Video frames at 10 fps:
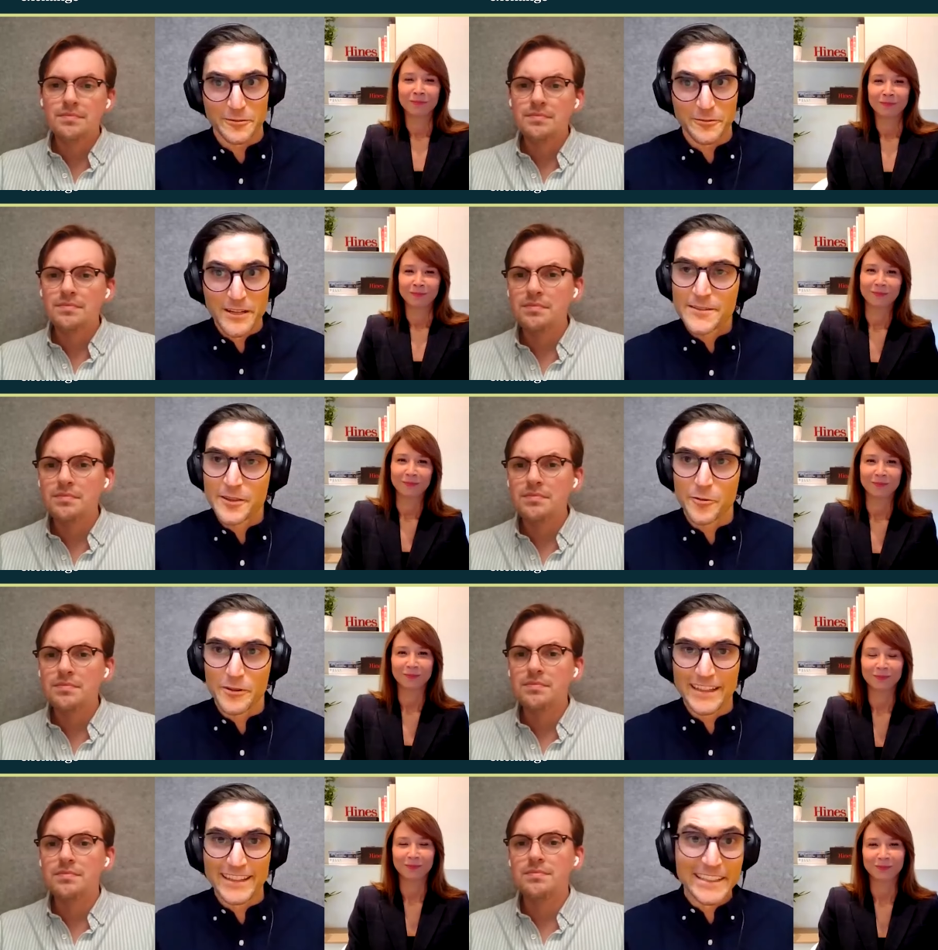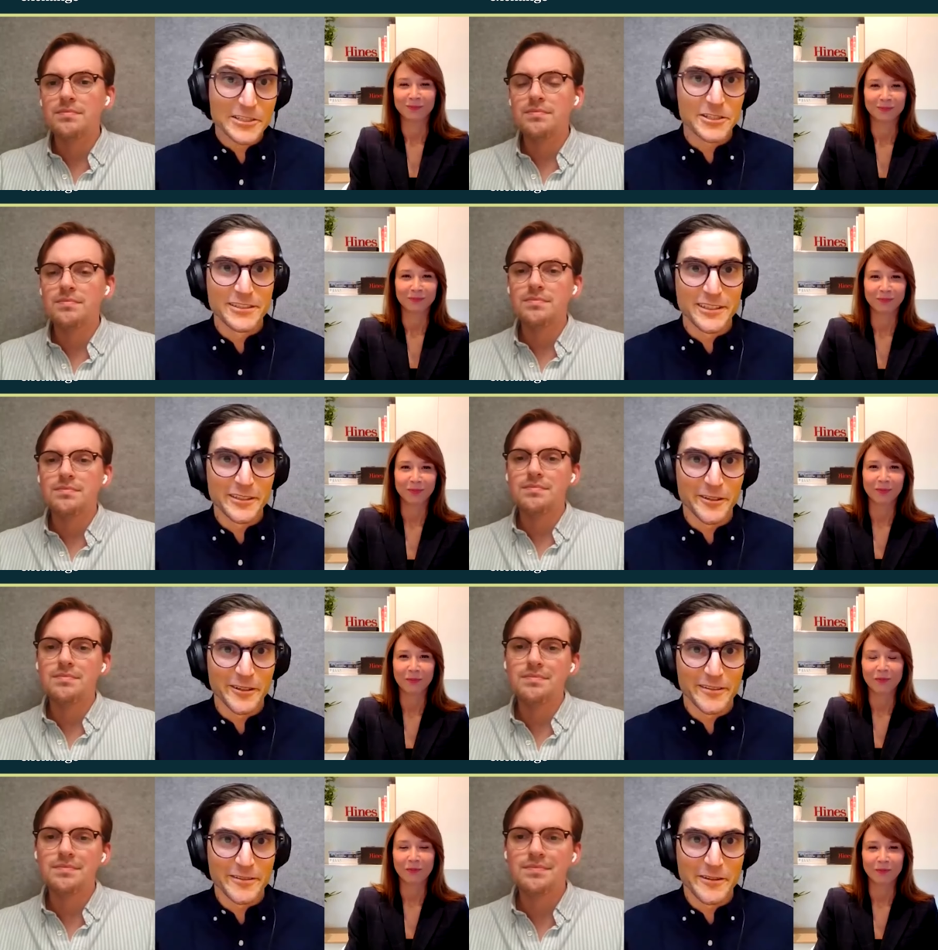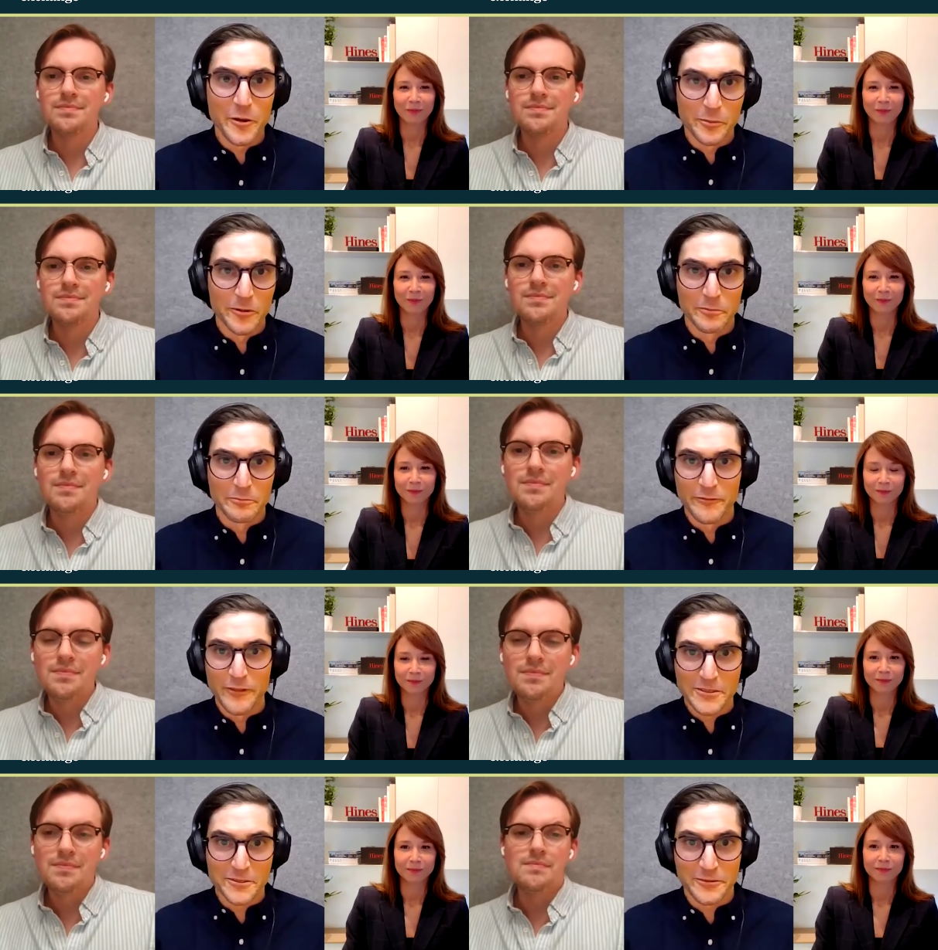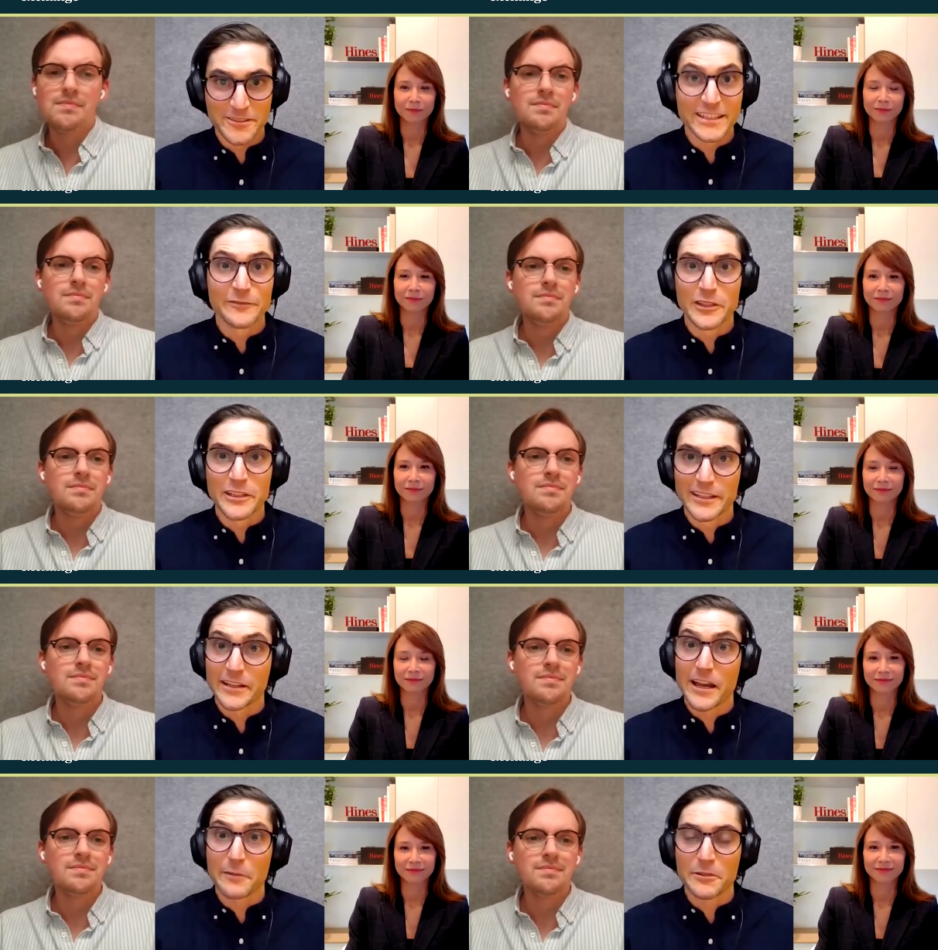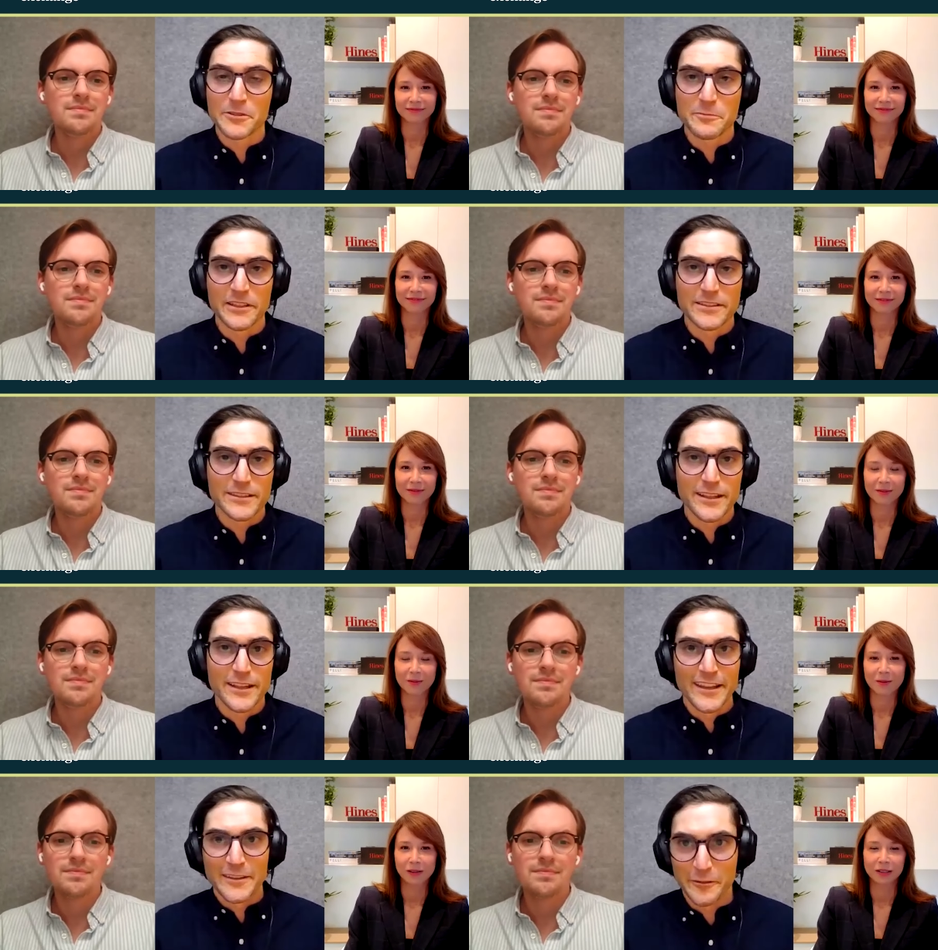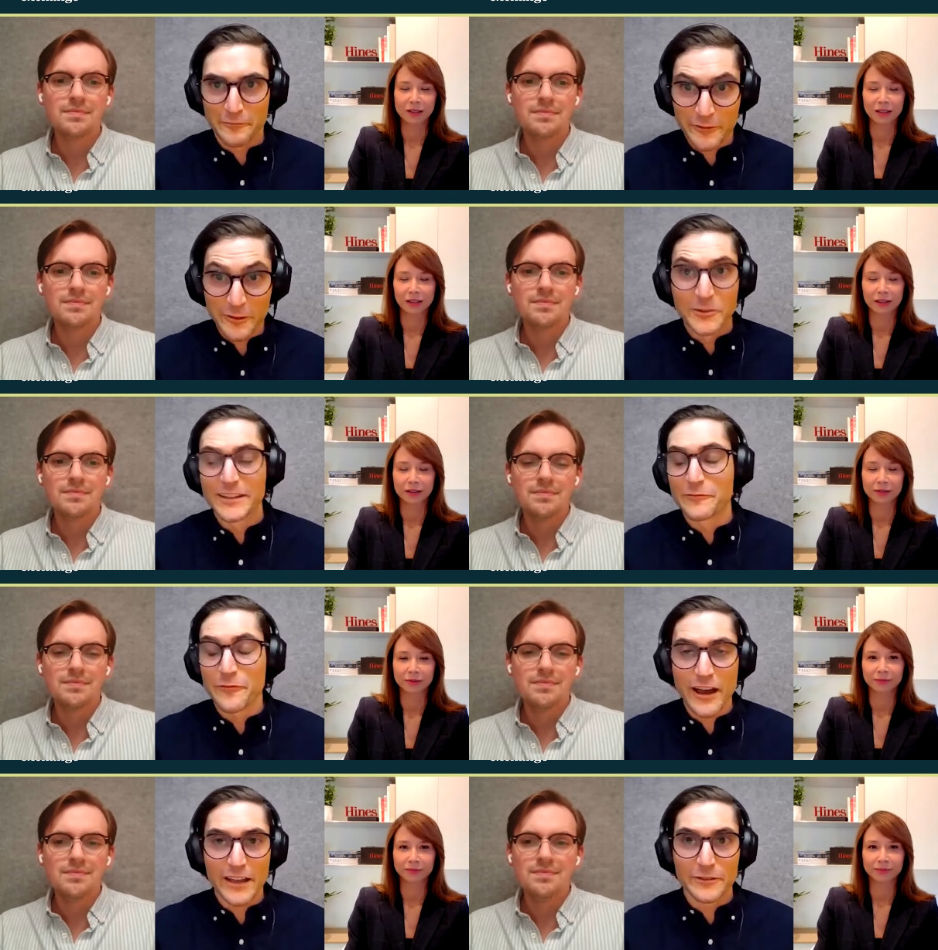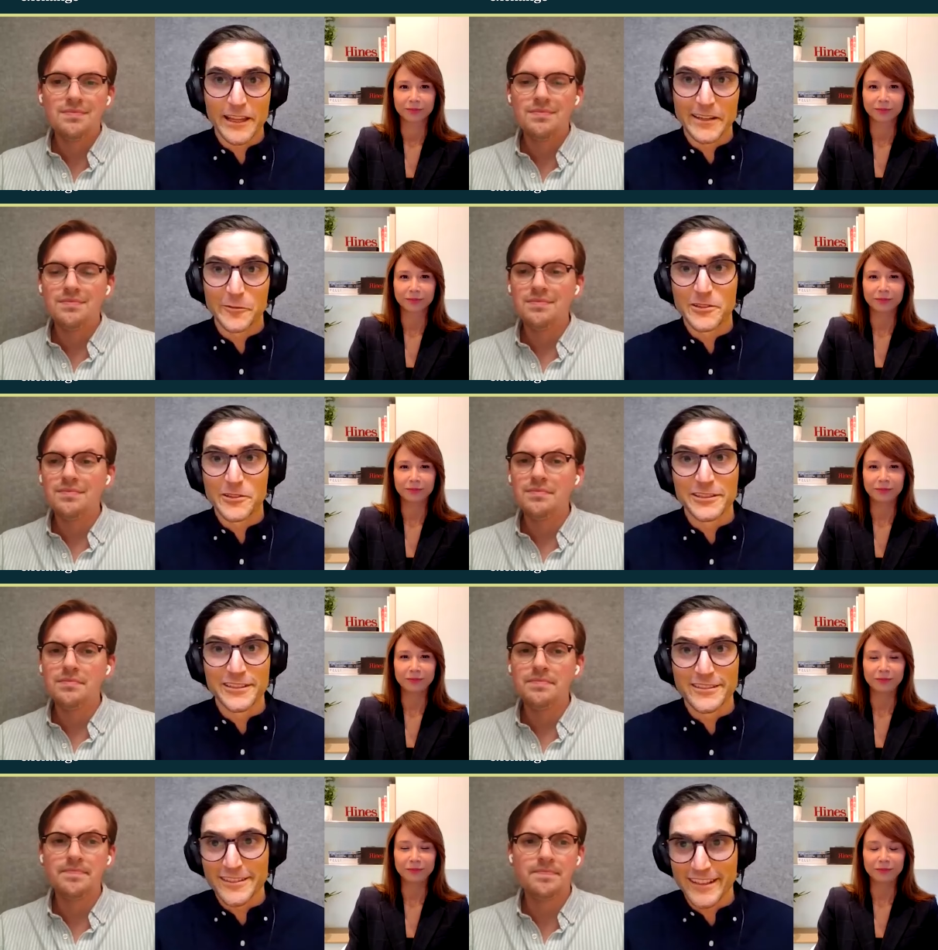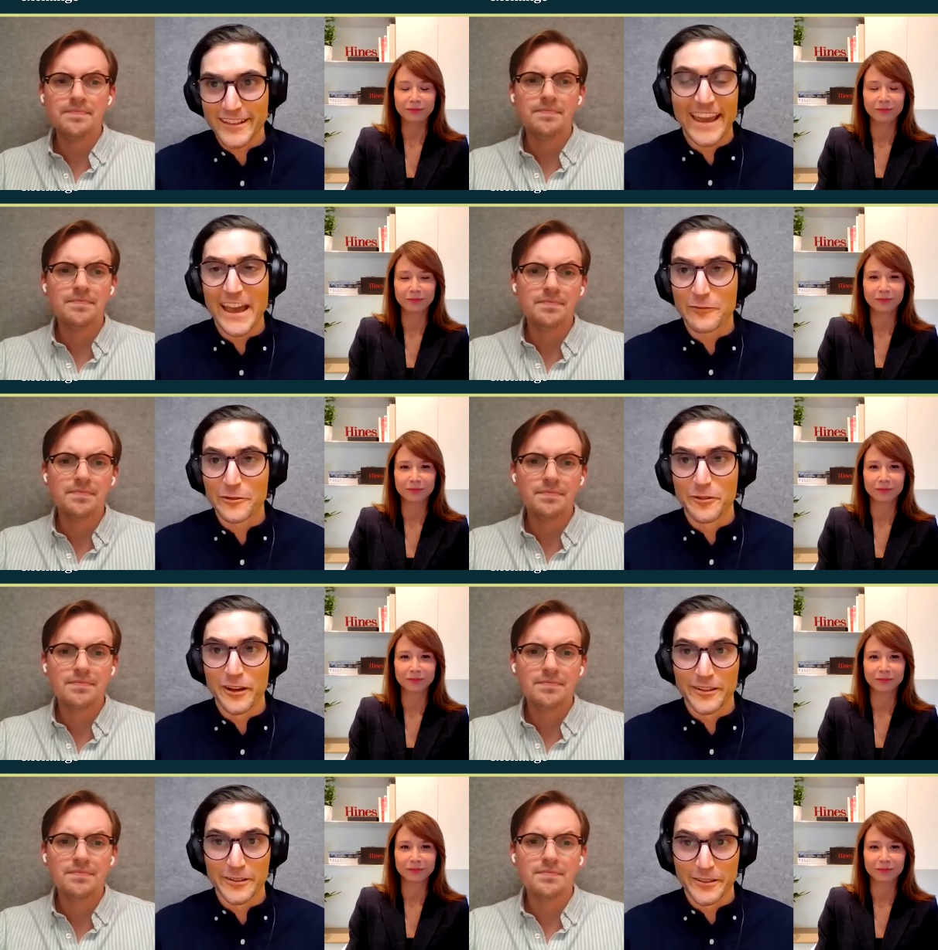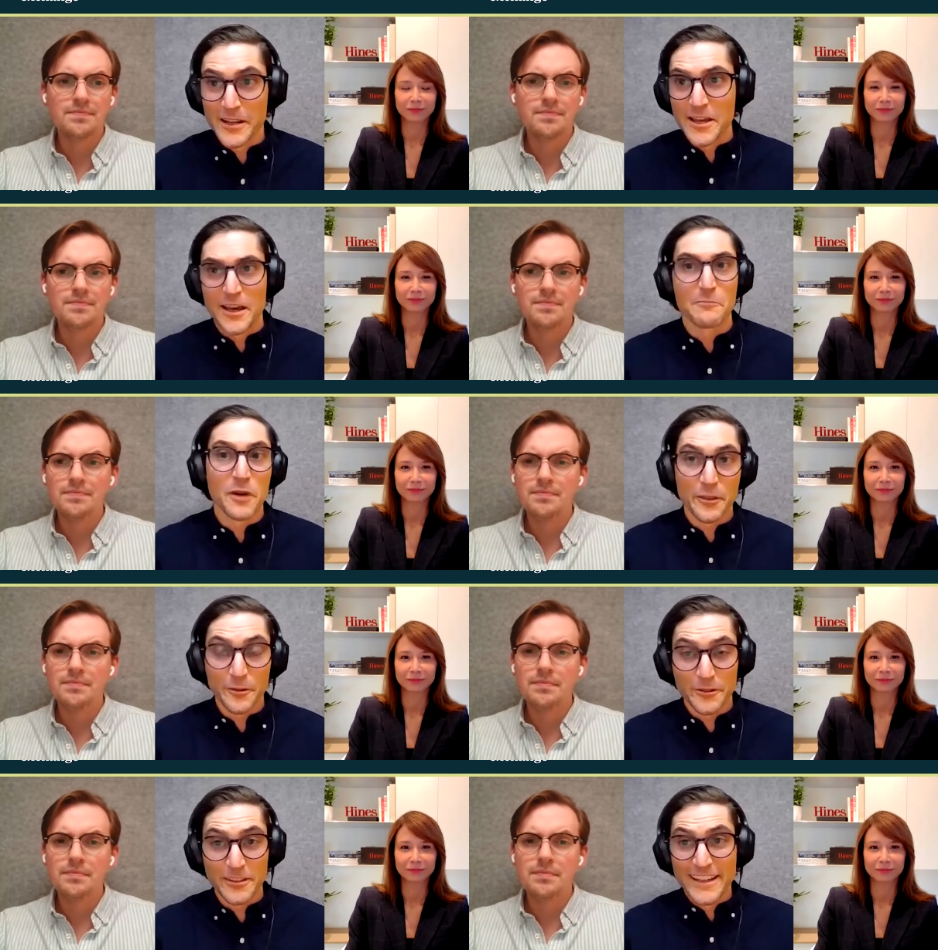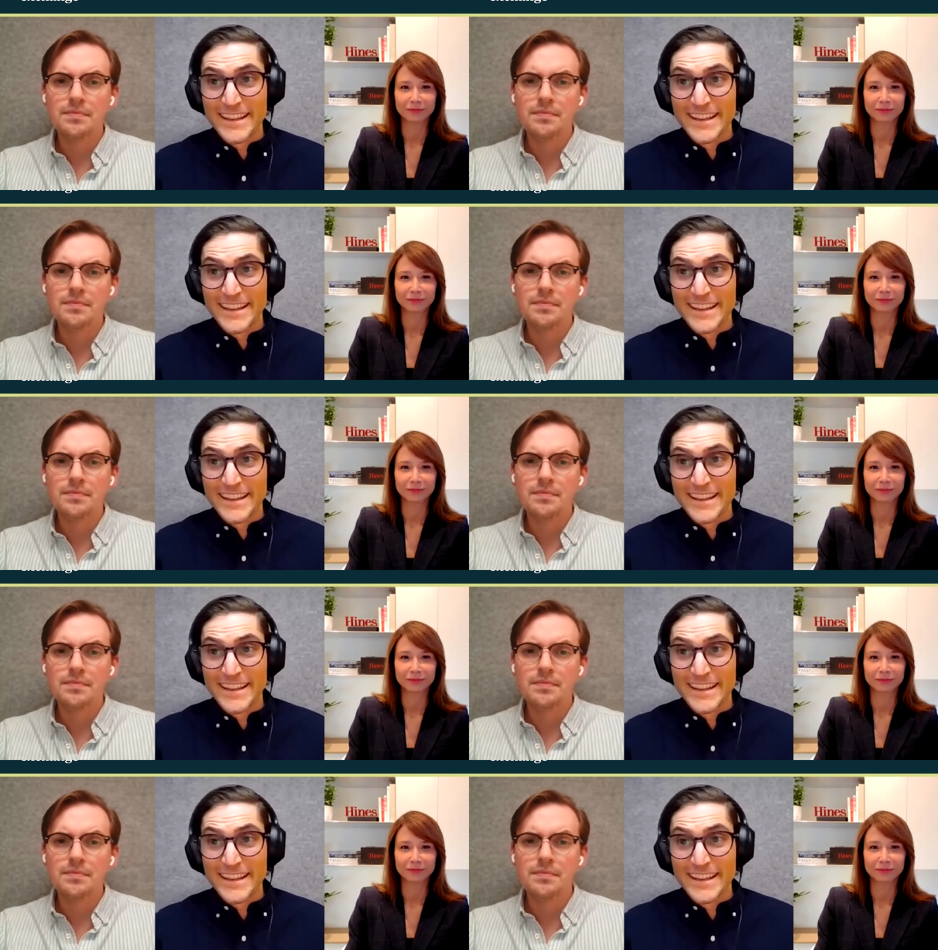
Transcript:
Speaker 1: you. So, in addition to your notable professional CV and accomplishments, you're fluent in five languages, an avid runner, a mother.